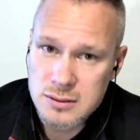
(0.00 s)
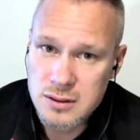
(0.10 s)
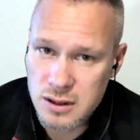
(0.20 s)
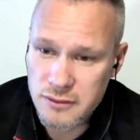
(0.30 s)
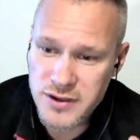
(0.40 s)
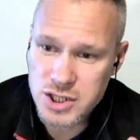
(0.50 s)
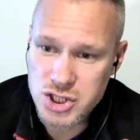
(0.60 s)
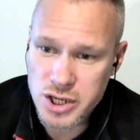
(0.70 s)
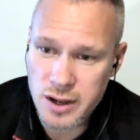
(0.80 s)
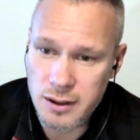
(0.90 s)

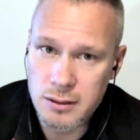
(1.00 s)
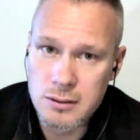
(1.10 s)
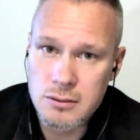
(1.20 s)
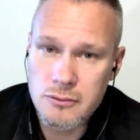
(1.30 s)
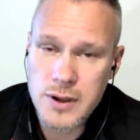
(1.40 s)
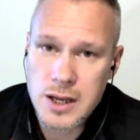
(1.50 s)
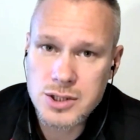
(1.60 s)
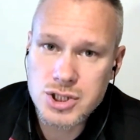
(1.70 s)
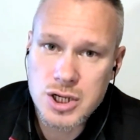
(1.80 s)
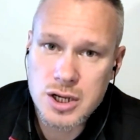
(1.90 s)
official
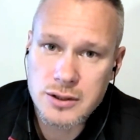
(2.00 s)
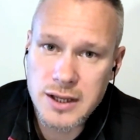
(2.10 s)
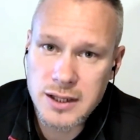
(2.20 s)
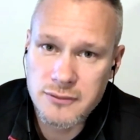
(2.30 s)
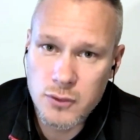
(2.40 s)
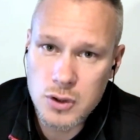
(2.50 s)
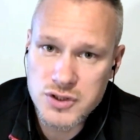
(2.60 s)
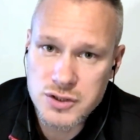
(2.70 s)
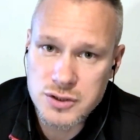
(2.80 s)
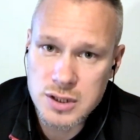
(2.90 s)
venture that
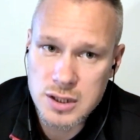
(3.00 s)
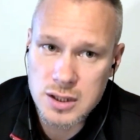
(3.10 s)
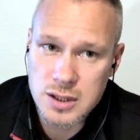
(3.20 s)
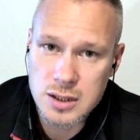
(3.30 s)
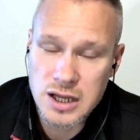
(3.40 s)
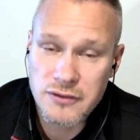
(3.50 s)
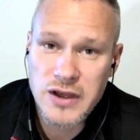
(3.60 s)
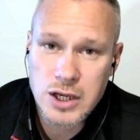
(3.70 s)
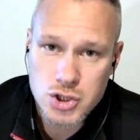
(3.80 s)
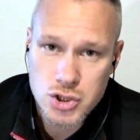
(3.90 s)
was
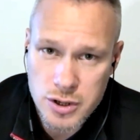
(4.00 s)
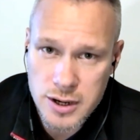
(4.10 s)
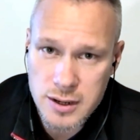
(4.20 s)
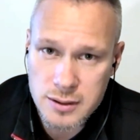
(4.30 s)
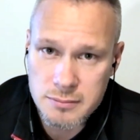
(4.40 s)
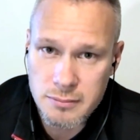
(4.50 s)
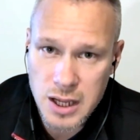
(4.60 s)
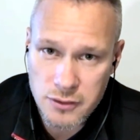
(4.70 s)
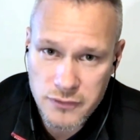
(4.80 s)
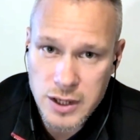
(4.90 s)
confectionery
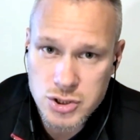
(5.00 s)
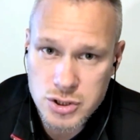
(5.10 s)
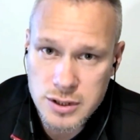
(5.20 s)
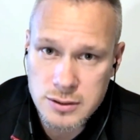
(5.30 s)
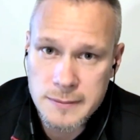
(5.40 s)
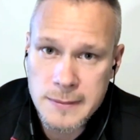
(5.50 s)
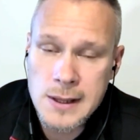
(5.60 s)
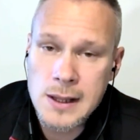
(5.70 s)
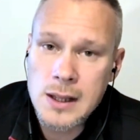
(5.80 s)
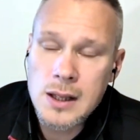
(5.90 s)
manufacturing
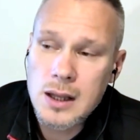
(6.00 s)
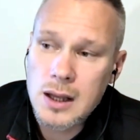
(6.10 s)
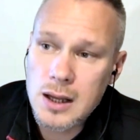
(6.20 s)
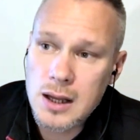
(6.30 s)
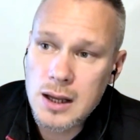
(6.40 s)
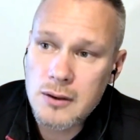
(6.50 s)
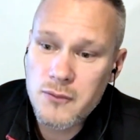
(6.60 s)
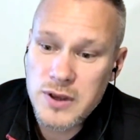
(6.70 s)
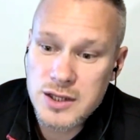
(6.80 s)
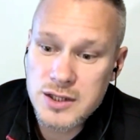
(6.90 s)

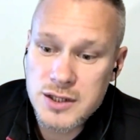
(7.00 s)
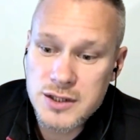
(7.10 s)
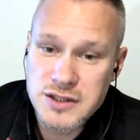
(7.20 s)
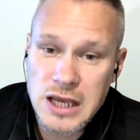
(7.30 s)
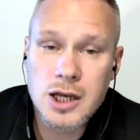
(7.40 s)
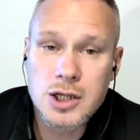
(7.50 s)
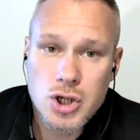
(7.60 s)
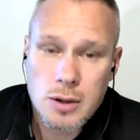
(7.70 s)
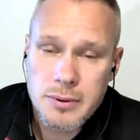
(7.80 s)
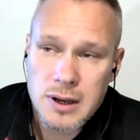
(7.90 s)
with daily
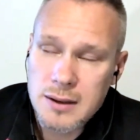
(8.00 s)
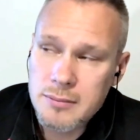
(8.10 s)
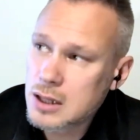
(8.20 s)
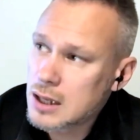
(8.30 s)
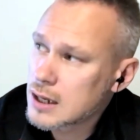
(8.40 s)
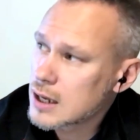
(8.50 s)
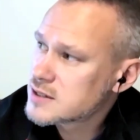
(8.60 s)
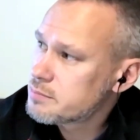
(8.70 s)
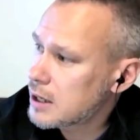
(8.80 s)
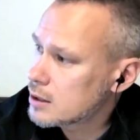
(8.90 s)
job. I mean, like I
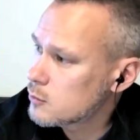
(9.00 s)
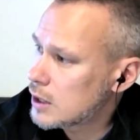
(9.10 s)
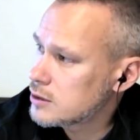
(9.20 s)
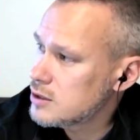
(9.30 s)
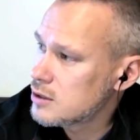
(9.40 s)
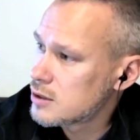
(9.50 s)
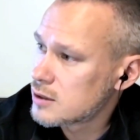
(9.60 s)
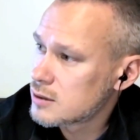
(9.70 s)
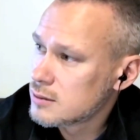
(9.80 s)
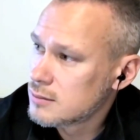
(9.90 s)
spent 1
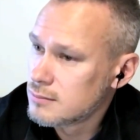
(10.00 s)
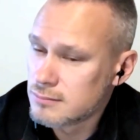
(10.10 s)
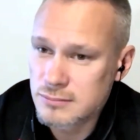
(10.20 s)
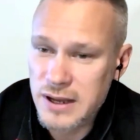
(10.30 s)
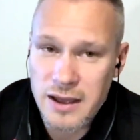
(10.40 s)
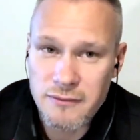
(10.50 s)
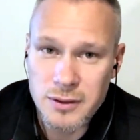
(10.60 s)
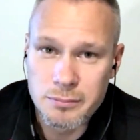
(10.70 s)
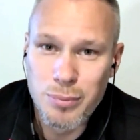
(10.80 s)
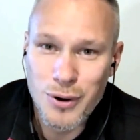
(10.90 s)
year
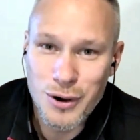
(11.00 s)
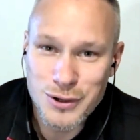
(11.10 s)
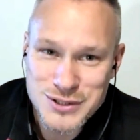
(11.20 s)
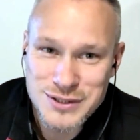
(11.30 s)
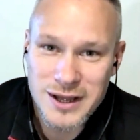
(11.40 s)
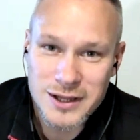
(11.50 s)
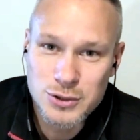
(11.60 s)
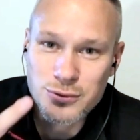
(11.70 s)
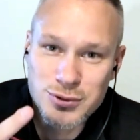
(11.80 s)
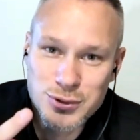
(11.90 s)
having both
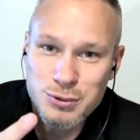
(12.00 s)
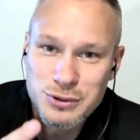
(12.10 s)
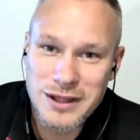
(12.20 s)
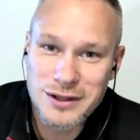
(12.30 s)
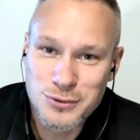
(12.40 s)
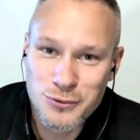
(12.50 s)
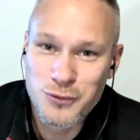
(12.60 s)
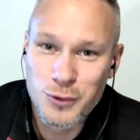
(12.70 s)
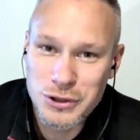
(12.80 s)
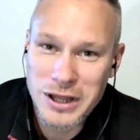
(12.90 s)
two
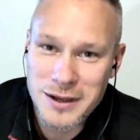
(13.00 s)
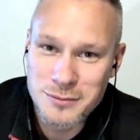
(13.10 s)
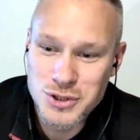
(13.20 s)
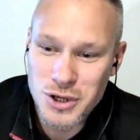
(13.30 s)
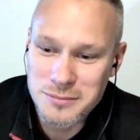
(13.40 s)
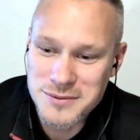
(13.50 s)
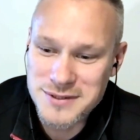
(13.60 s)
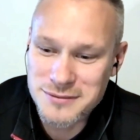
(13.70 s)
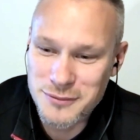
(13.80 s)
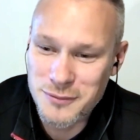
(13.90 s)
full-time jobs.
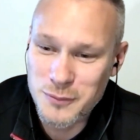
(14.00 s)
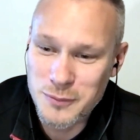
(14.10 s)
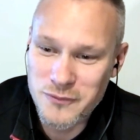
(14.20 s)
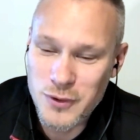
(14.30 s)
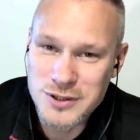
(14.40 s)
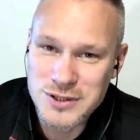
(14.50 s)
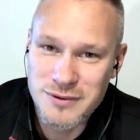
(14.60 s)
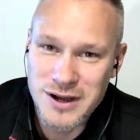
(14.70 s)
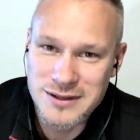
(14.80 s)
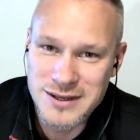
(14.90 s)
First
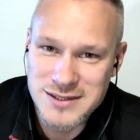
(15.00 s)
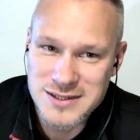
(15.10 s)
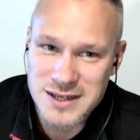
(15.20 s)
one is